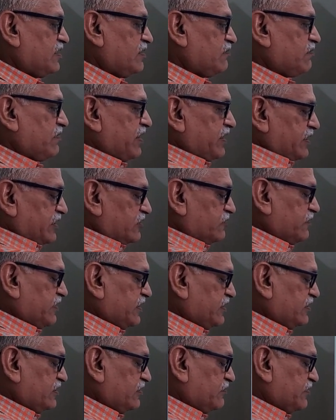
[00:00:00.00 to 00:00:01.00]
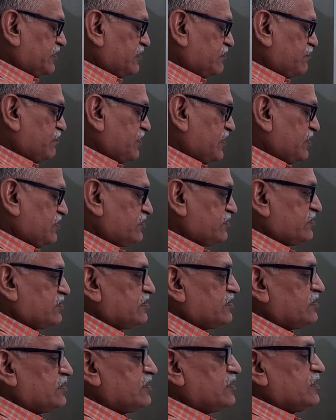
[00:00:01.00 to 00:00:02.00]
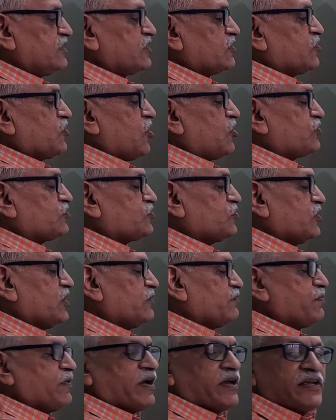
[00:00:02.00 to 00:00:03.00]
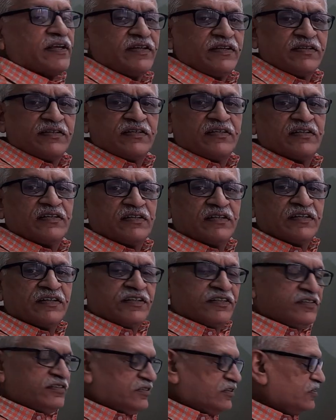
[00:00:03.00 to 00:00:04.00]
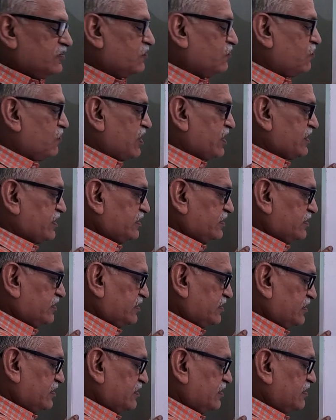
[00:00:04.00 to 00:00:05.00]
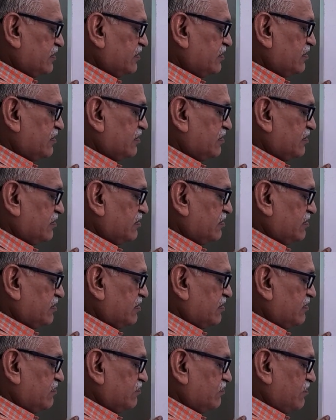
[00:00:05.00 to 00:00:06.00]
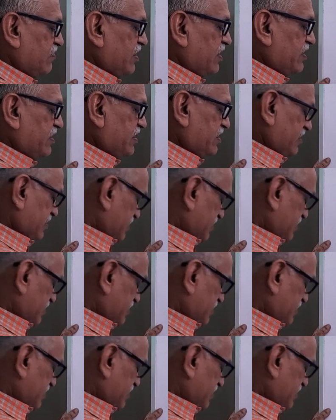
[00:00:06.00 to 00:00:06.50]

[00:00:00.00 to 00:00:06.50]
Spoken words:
minus minus it becomes plus, cos 2n pi is 1 by